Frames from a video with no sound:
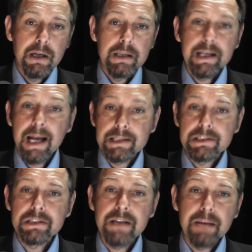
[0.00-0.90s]
The
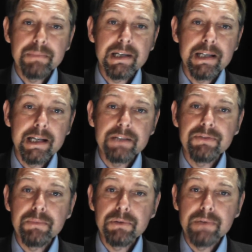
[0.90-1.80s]
answers can be gleaned
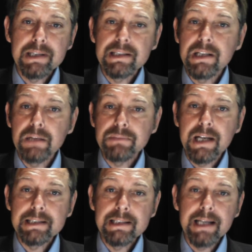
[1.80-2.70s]
from the recently
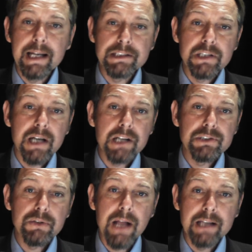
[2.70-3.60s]
updated
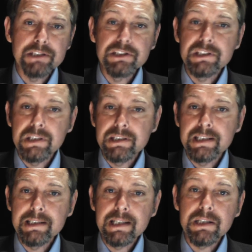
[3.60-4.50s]
International Energy
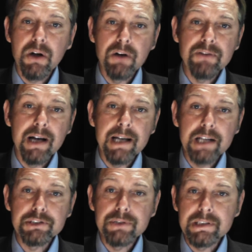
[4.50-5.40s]
Statistics of
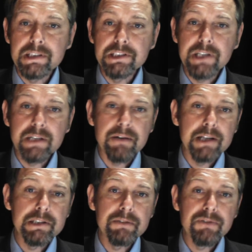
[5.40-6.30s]
Electricity
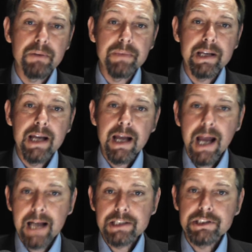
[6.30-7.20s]
Generation from the
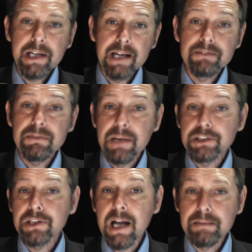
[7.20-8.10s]
Energy
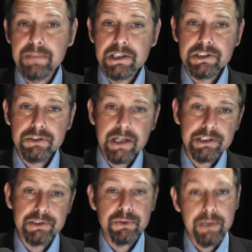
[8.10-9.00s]
Information
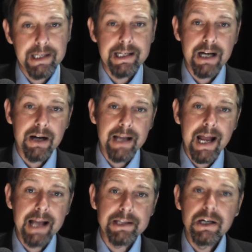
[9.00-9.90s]
Administration, or
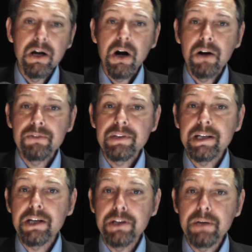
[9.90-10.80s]
EIA, of the
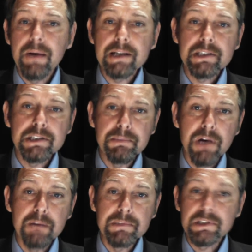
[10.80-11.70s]
US
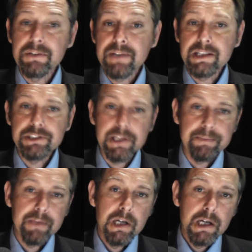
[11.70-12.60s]
Department of Energy.
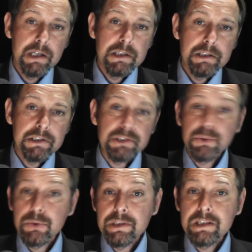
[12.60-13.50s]
The
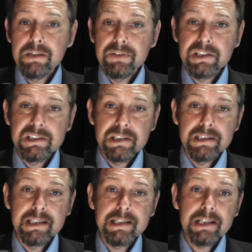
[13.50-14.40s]
sources of the
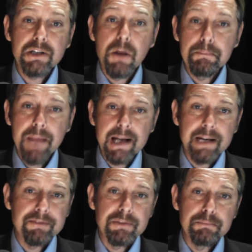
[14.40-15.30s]
statistics are many from